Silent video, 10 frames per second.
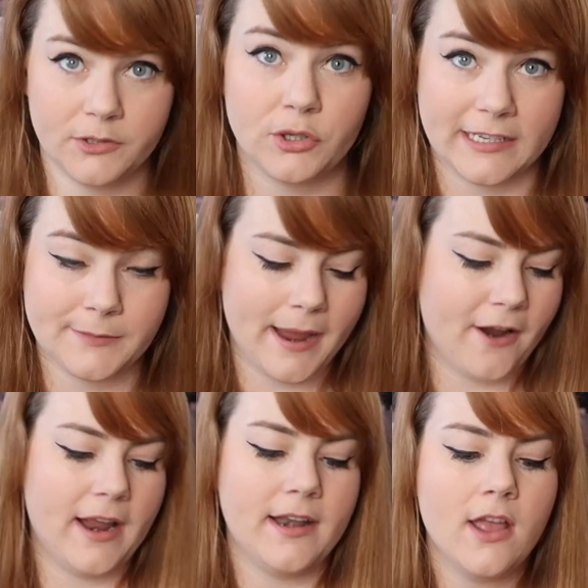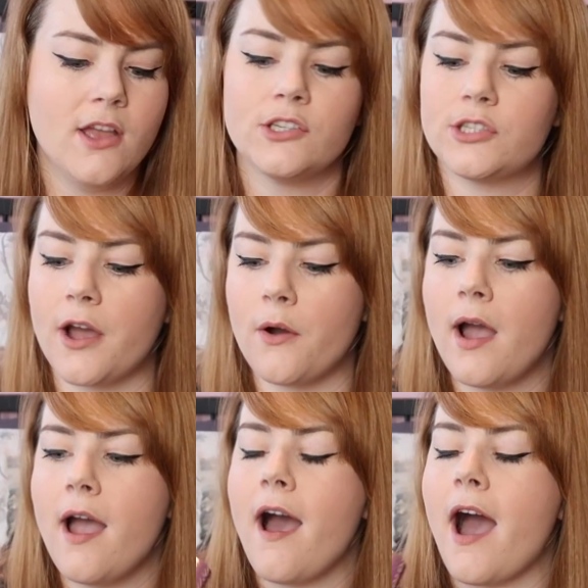transparent,
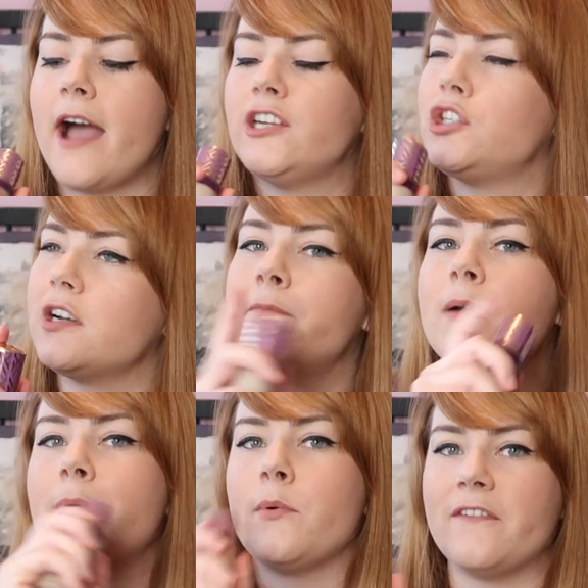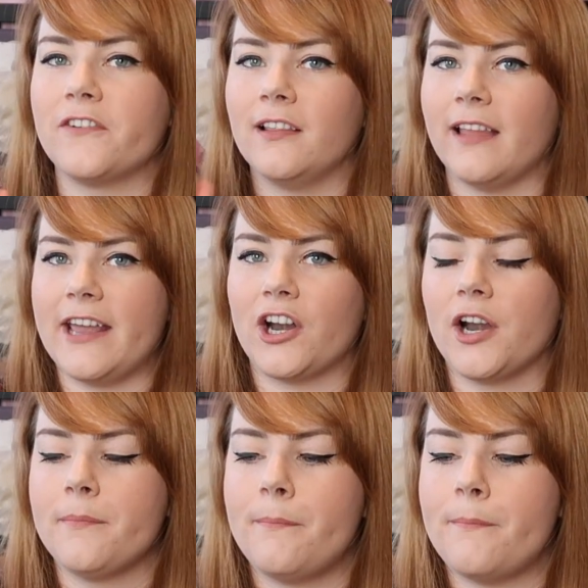so I should have probably went for a
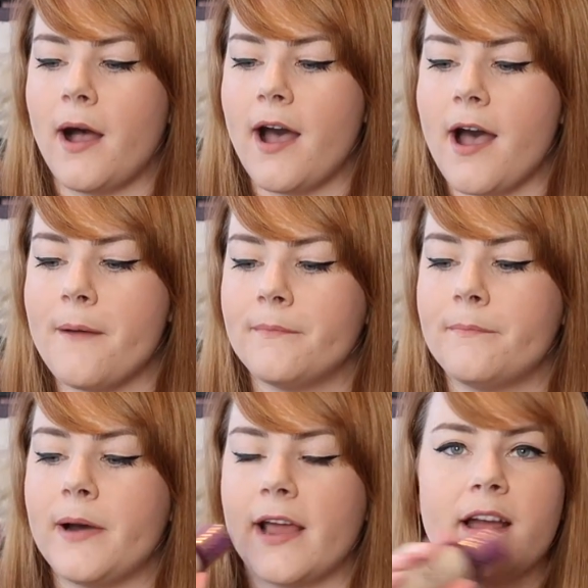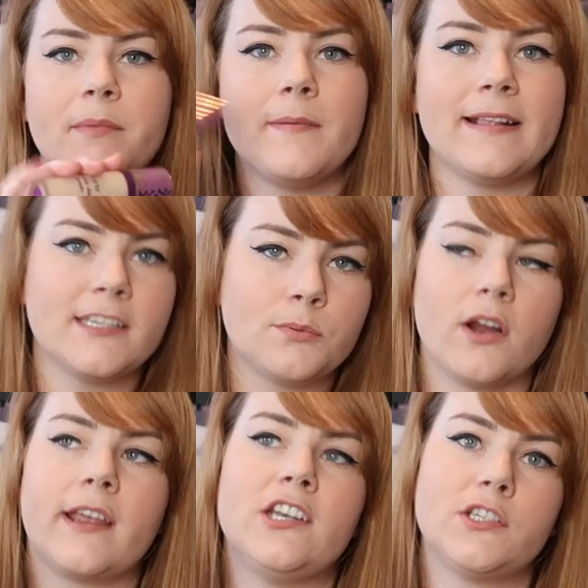lighter, but I'm gonna make this
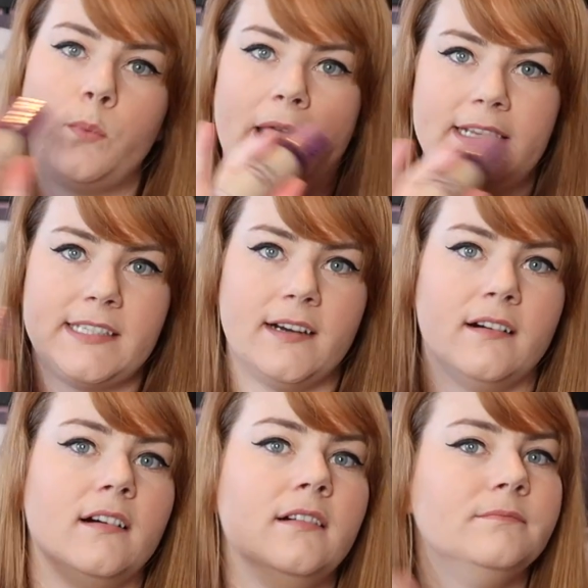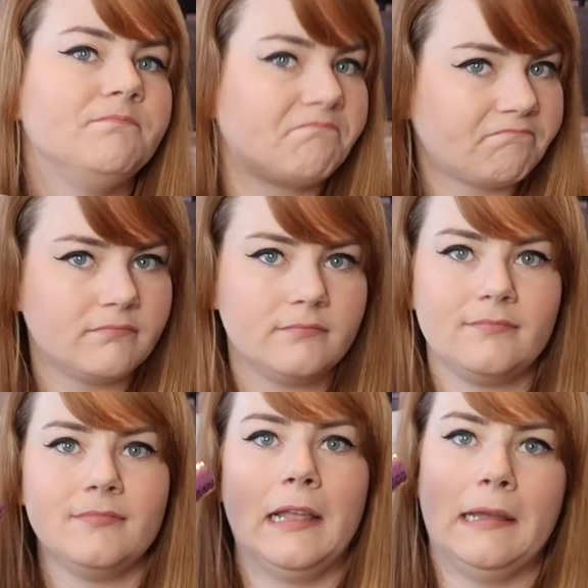work and just wait till
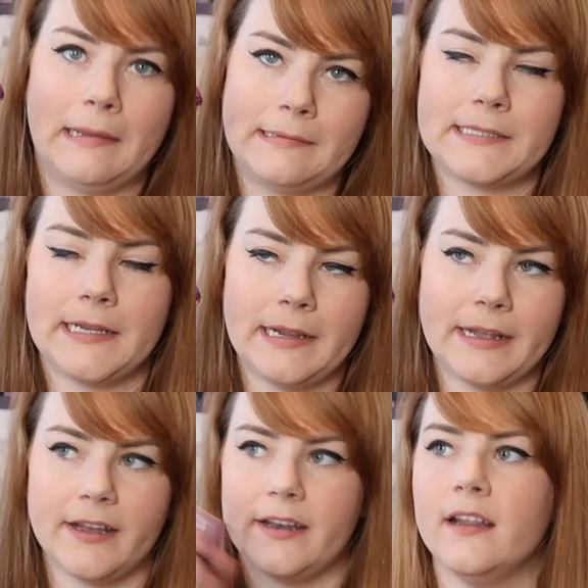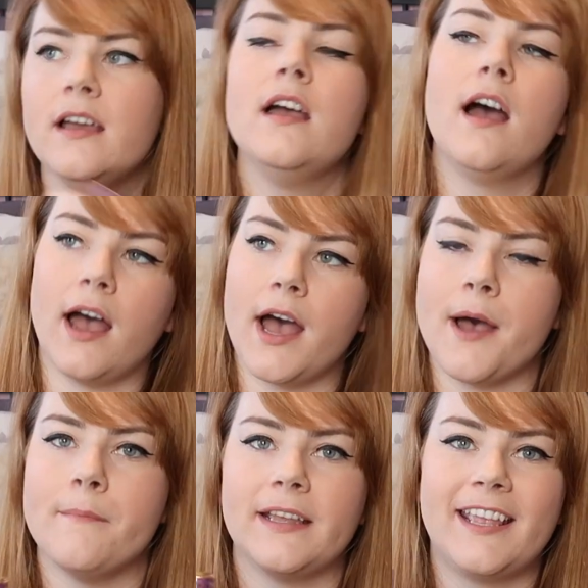I tan,
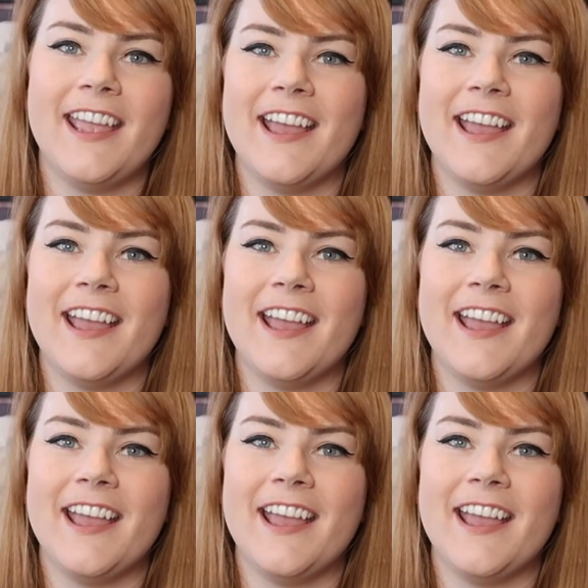and